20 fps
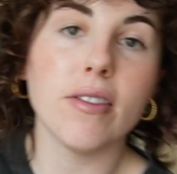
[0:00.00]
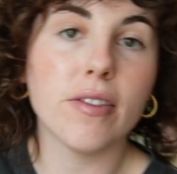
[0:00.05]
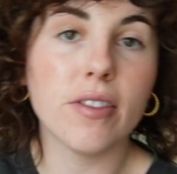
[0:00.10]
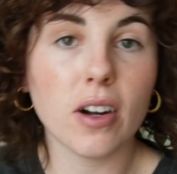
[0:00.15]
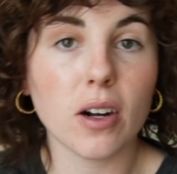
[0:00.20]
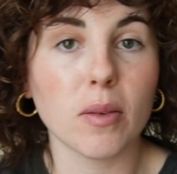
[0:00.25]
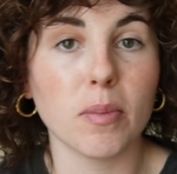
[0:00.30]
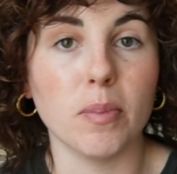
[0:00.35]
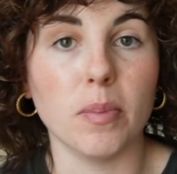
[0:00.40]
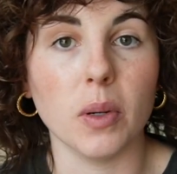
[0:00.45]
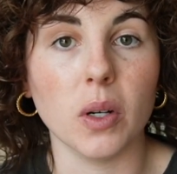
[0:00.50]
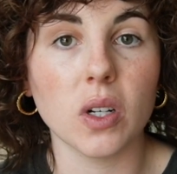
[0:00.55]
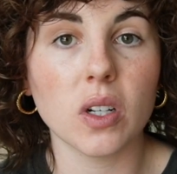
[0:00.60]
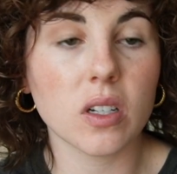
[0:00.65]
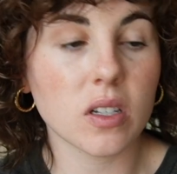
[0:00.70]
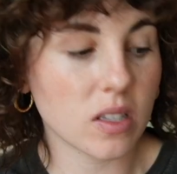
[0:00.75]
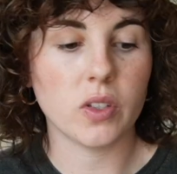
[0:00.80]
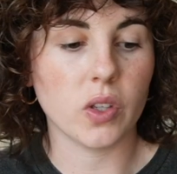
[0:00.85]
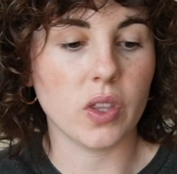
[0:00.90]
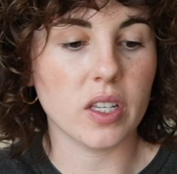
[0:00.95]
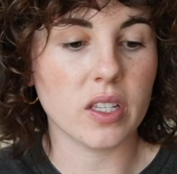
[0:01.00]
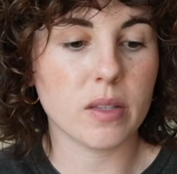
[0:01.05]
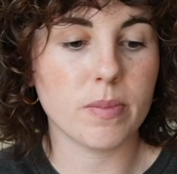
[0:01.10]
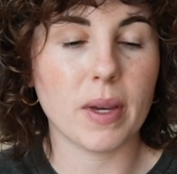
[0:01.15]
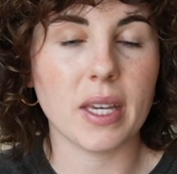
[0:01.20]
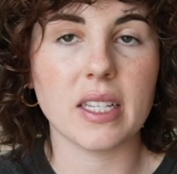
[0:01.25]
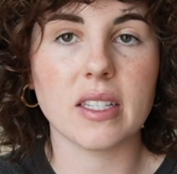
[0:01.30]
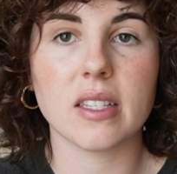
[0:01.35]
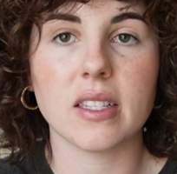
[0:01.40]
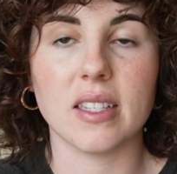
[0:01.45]
of her books, so this
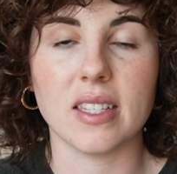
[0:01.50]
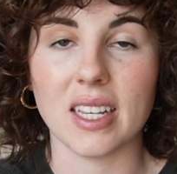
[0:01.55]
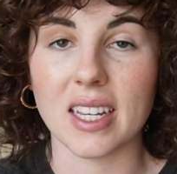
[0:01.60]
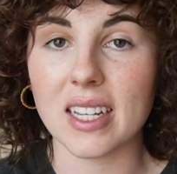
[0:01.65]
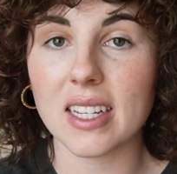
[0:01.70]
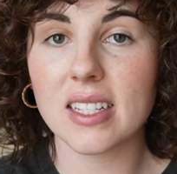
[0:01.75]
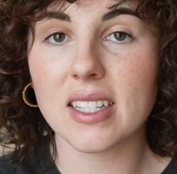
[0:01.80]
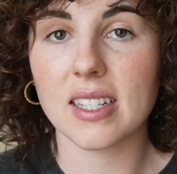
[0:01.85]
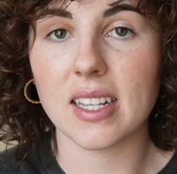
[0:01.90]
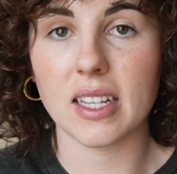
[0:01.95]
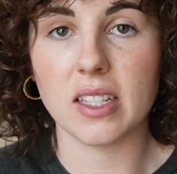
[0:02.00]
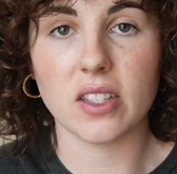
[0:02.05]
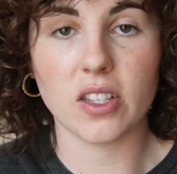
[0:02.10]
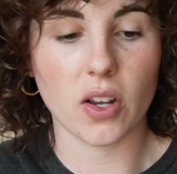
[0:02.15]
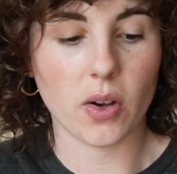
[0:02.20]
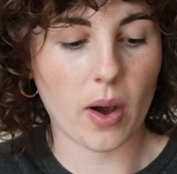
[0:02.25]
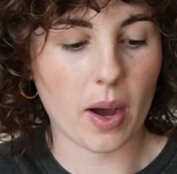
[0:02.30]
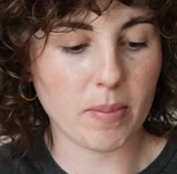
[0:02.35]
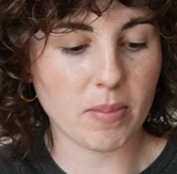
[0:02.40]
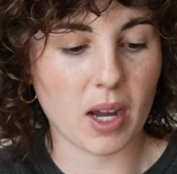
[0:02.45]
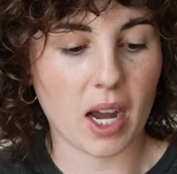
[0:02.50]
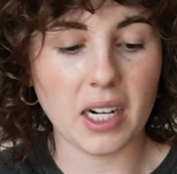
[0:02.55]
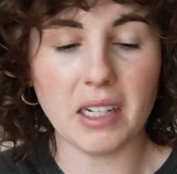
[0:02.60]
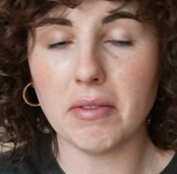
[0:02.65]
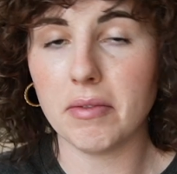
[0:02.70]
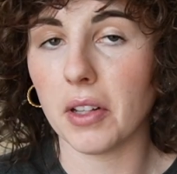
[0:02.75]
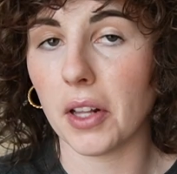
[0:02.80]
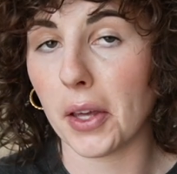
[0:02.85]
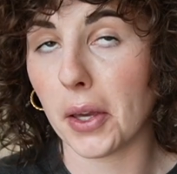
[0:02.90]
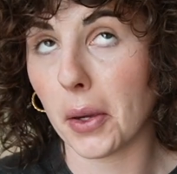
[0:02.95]
makes 6, and so I'm kind
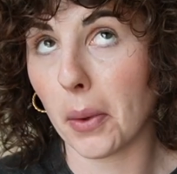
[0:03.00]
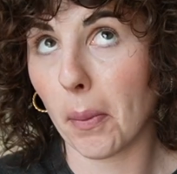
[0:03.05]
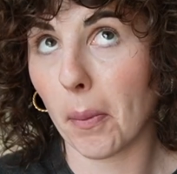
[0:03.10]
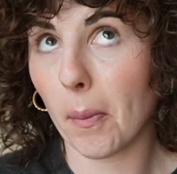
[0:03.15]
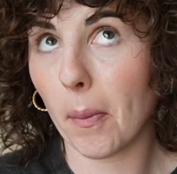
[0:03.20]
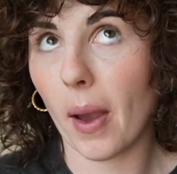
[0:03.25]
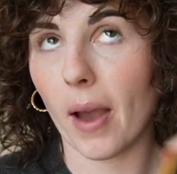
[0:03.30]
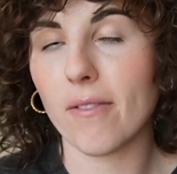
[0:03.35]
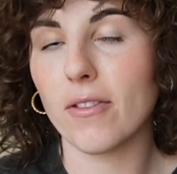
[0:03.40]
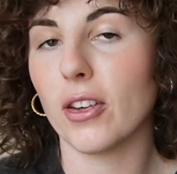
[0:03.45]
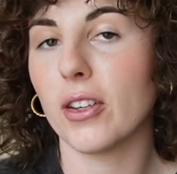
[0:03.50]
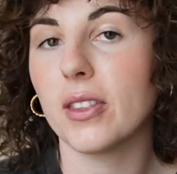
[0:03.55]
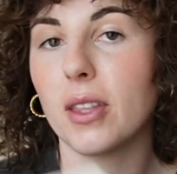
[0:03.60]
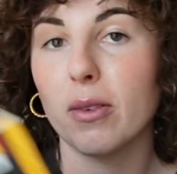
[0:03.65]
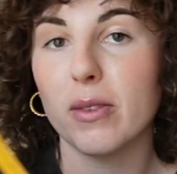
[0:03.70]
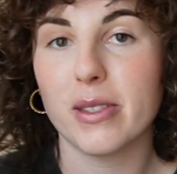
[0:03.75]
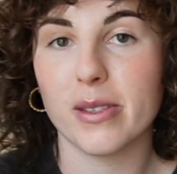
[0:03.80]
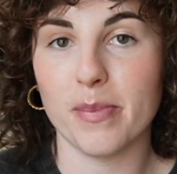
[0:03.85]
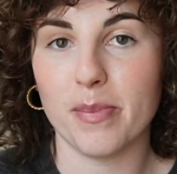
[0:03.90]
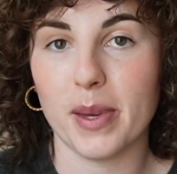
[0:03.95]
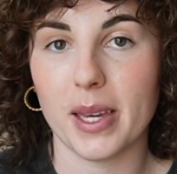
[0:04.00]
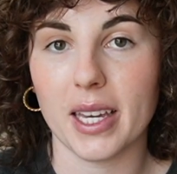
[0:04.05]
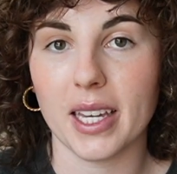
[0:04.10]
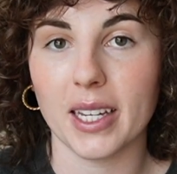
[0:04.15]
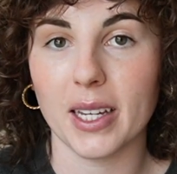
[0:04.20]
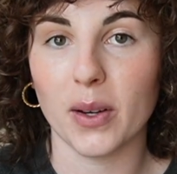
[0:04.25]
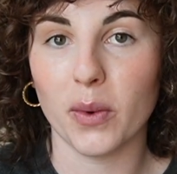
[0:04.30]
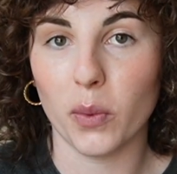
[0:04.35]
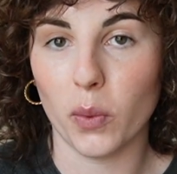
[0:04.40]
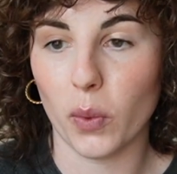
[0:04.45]
of I feel like that was a
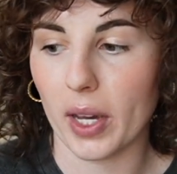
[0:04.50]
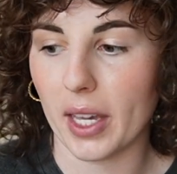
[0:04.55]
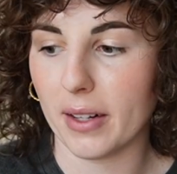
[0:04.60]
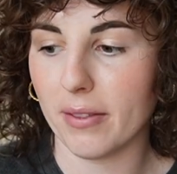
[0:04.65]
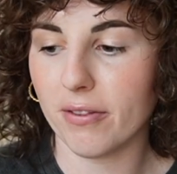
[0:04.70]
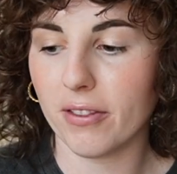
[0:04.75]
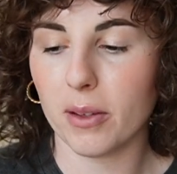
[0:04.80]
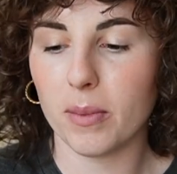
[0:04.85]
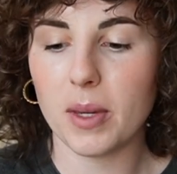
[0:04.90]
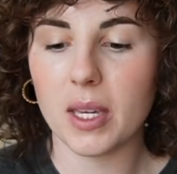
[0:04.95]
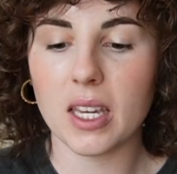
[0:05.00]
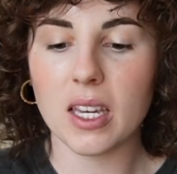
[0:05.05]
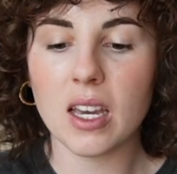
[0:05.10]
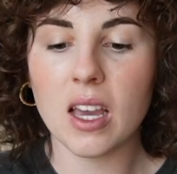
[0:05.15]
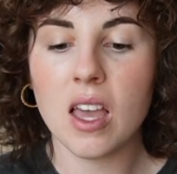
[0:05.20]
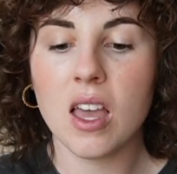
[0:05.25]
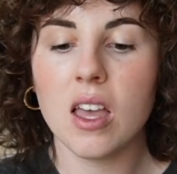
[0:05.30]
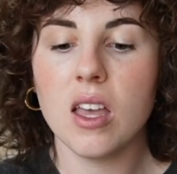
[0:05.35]
big win for me.